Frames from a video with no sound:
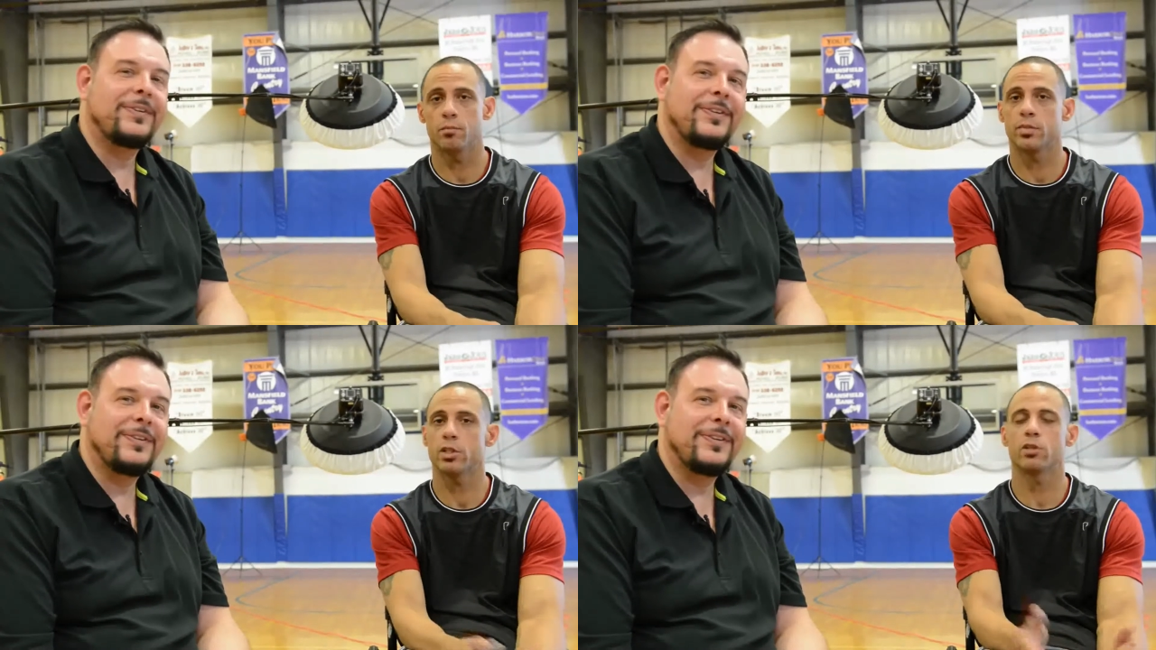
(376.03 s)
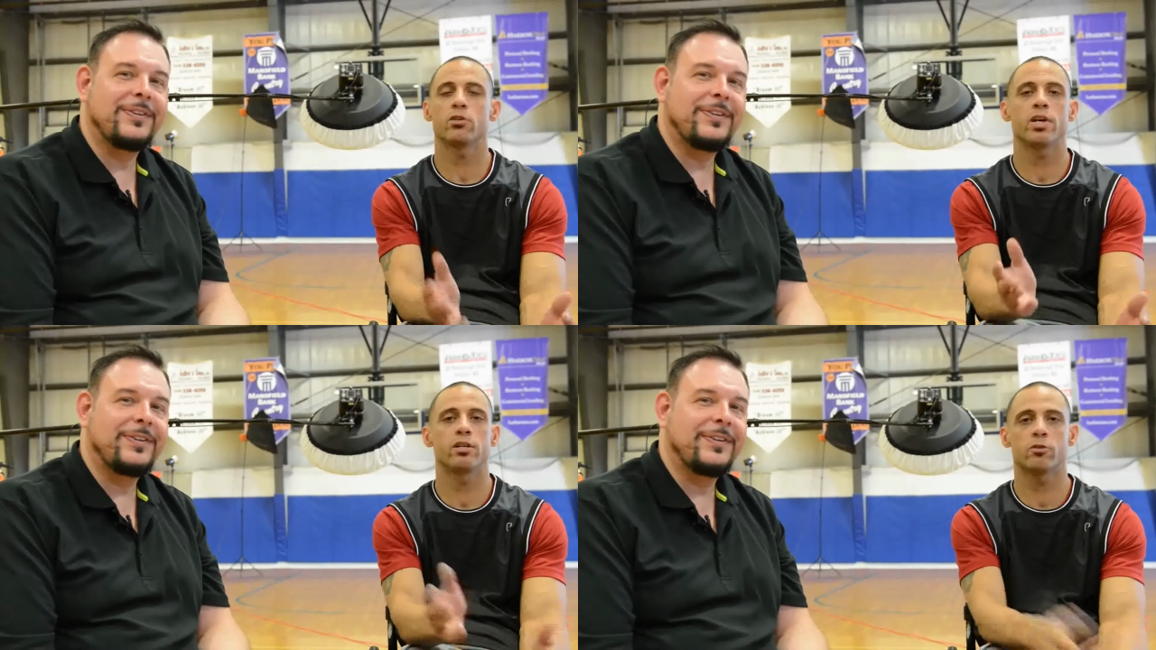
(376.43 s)
Speaker 1: They're a
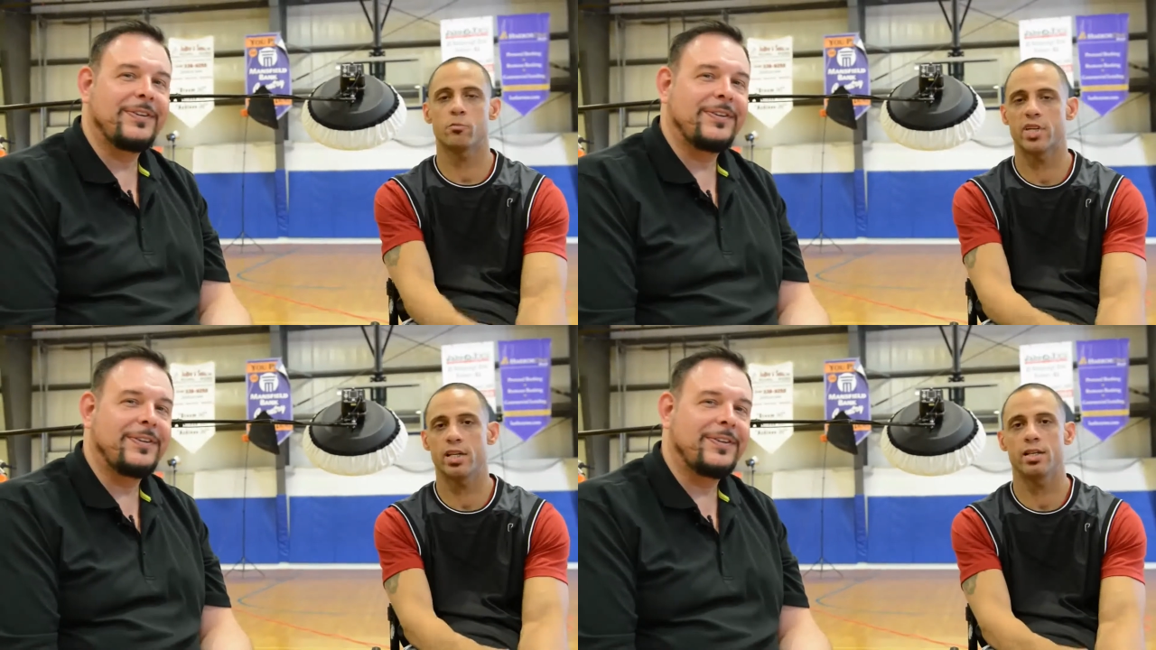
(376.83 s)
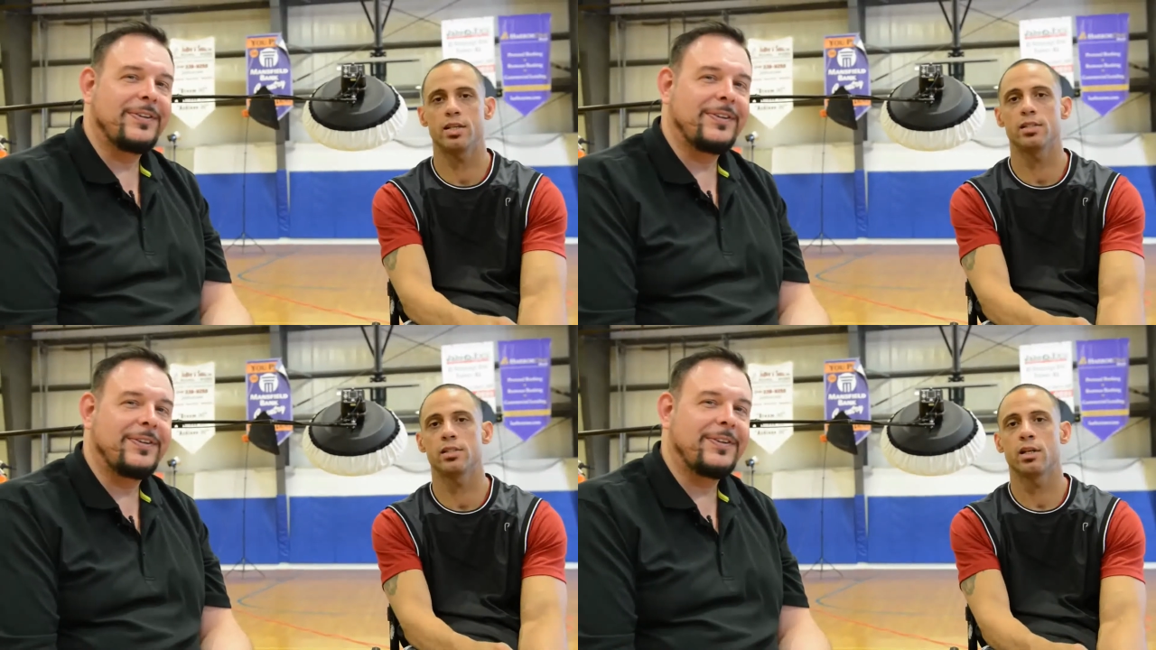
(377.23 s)
great group of
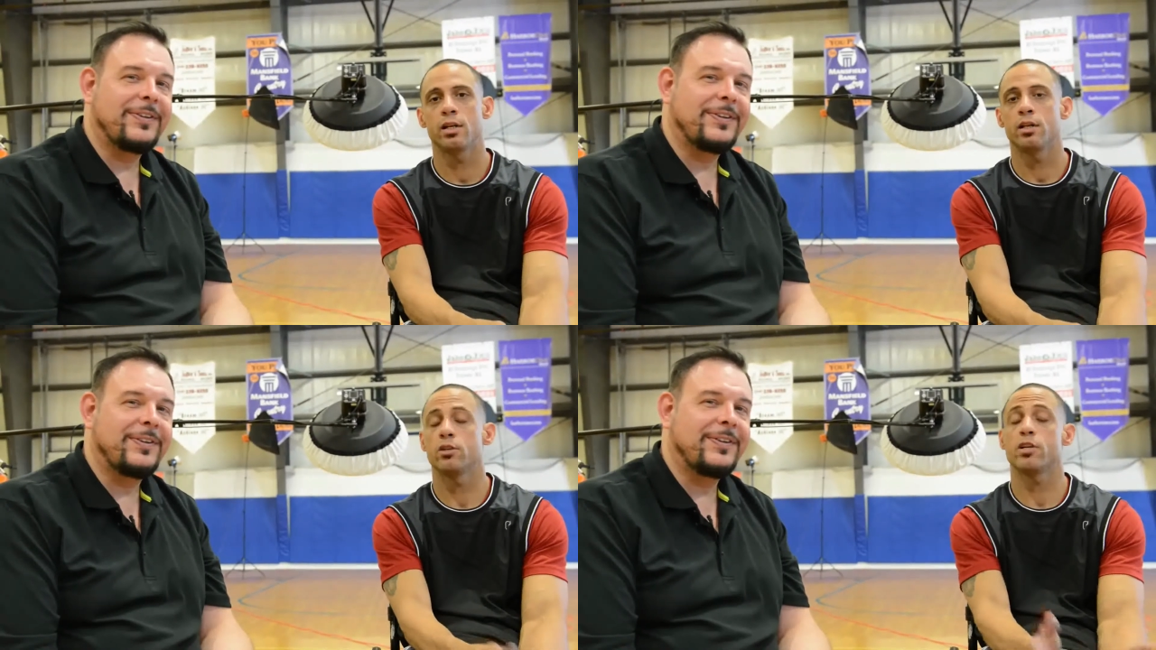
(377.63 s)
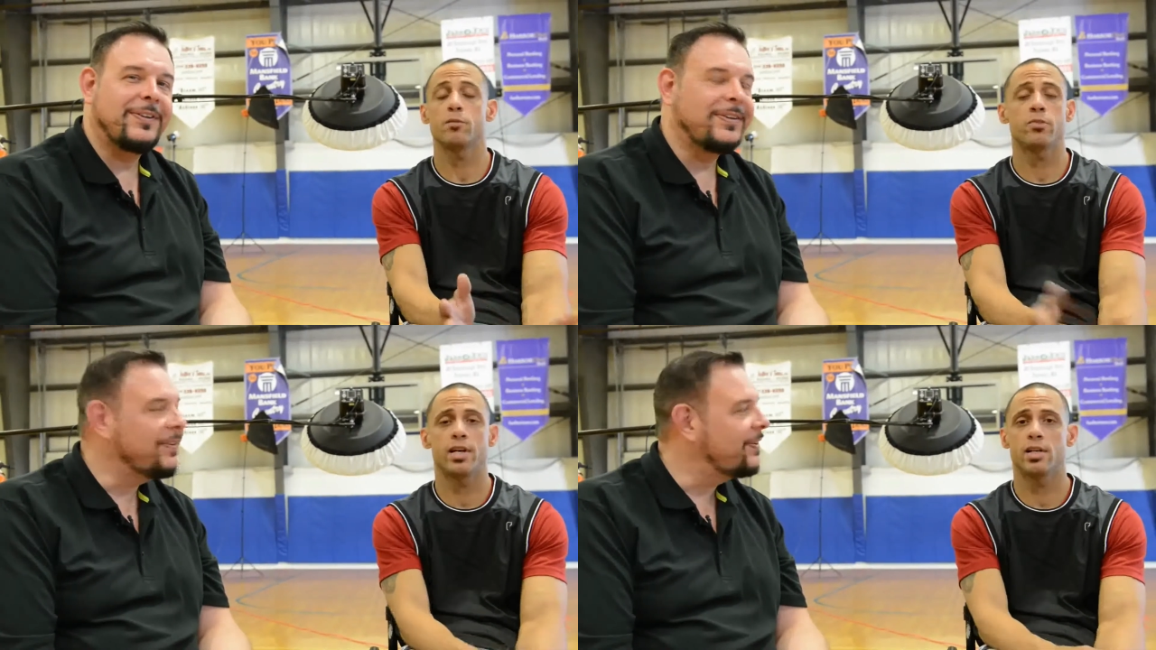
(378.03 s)
kids, great
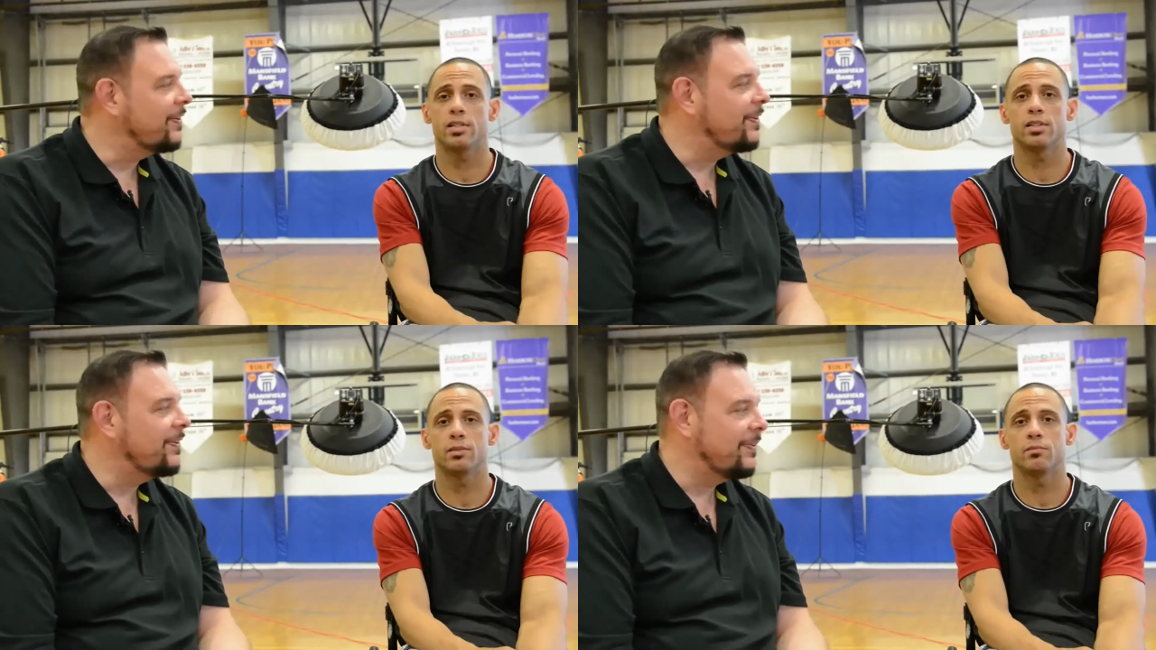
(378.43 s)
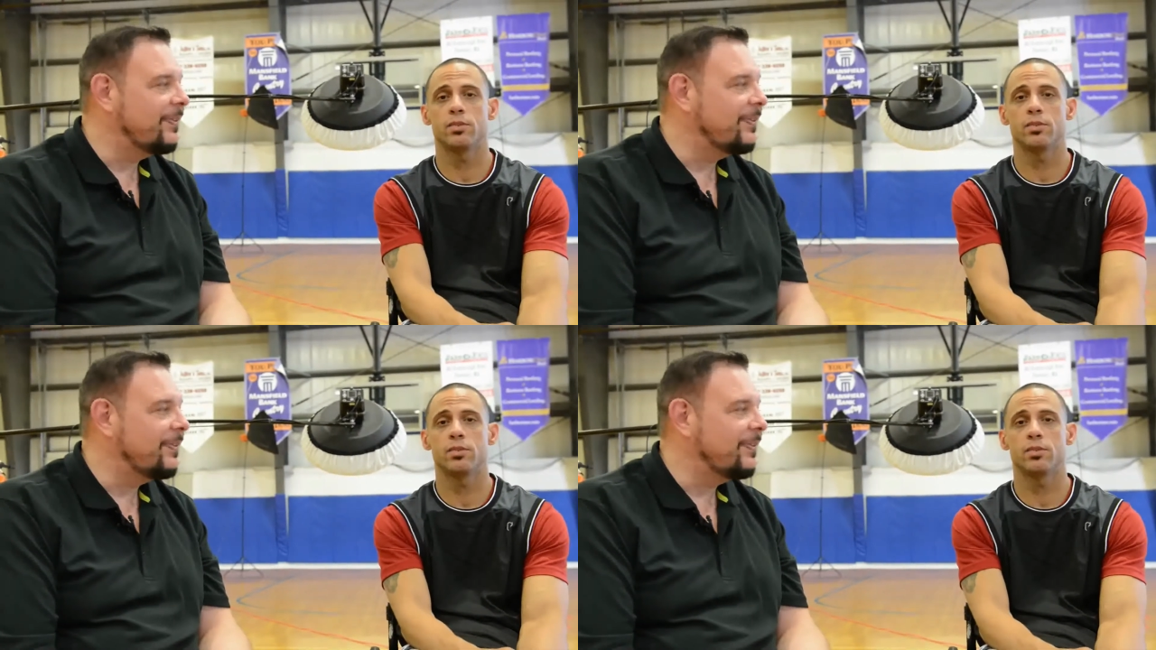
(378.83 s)
parents,